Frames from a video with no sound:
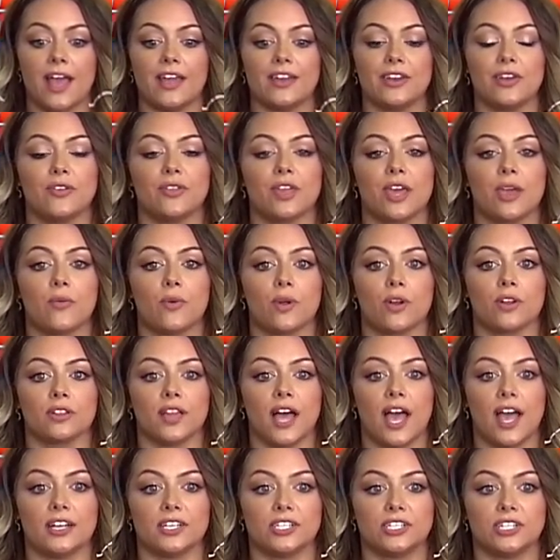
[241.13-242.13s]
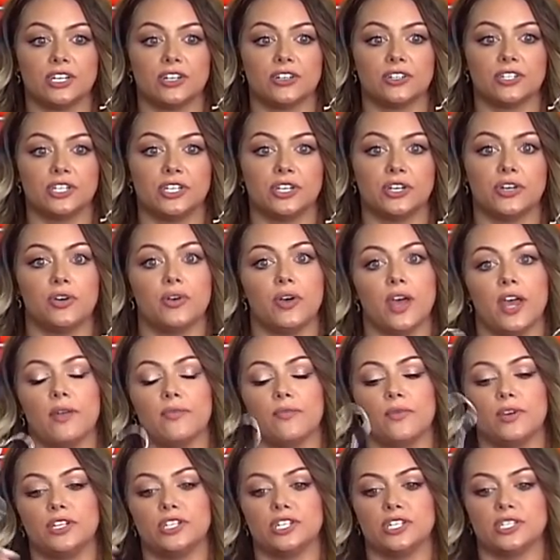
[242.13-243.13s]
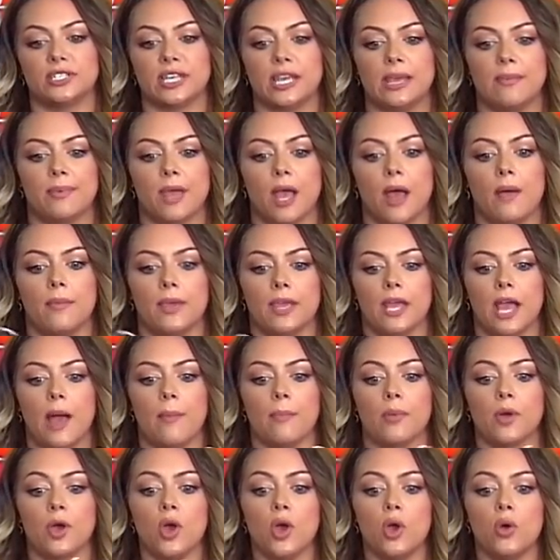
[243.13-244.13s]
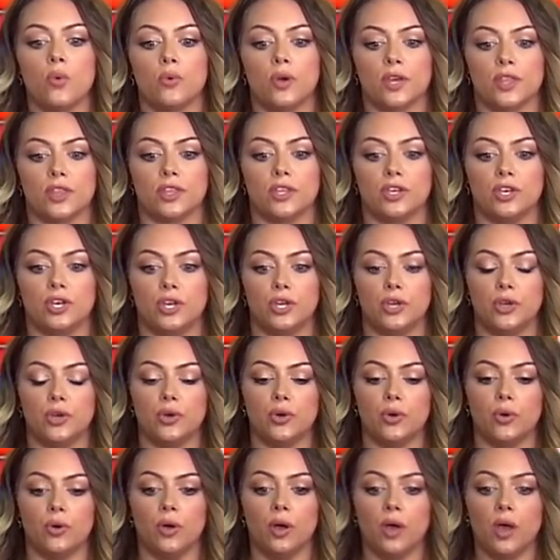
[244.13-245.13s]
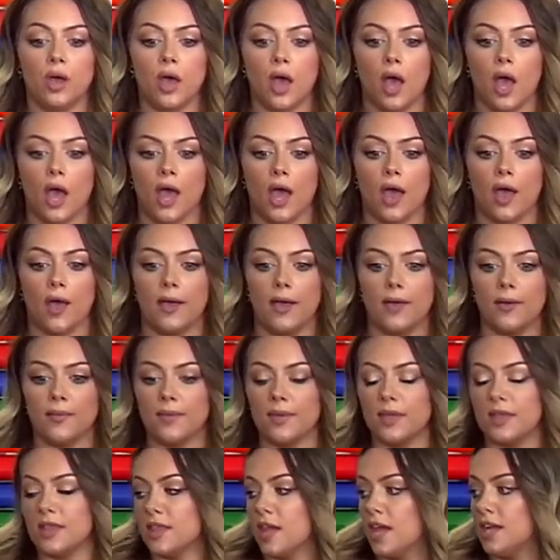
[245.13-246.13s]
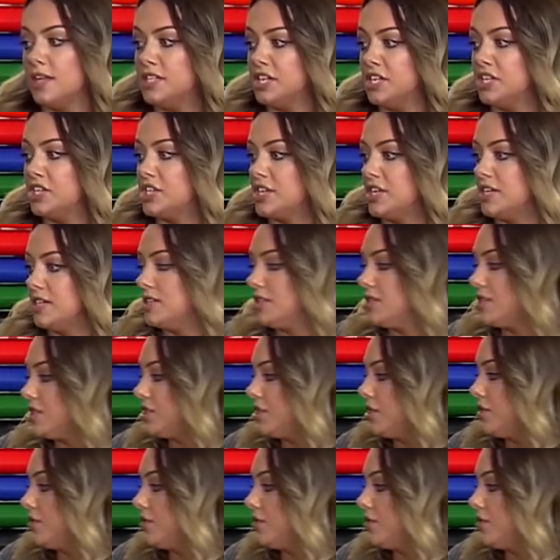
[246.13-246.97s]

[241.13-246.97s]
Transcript: I know they were last year too, and we just keep coming up with new additions